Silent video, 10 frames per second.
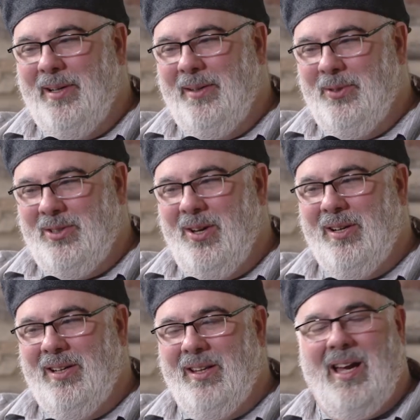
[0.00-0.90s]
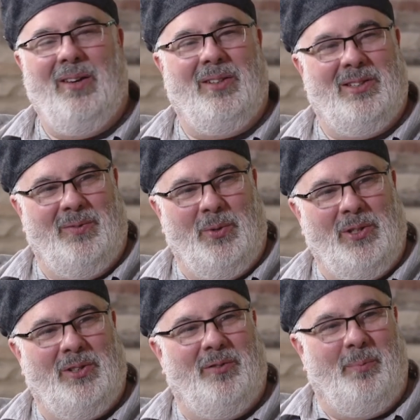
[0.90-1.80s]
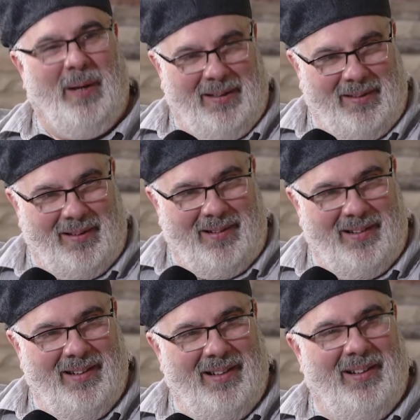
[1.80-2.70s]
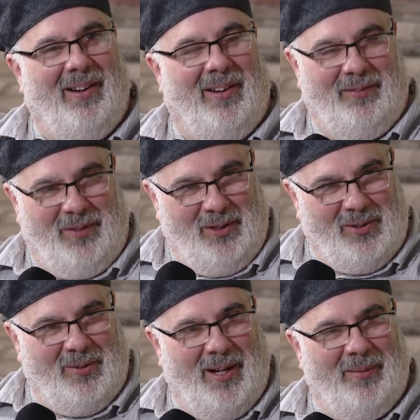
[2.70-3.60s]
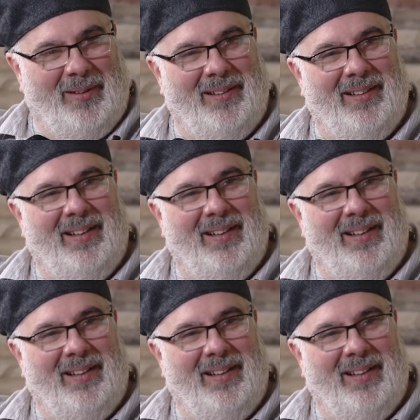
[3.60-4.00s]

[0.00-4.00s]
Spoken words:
And he was talking to the guy who does the voice of Bender on Futurama.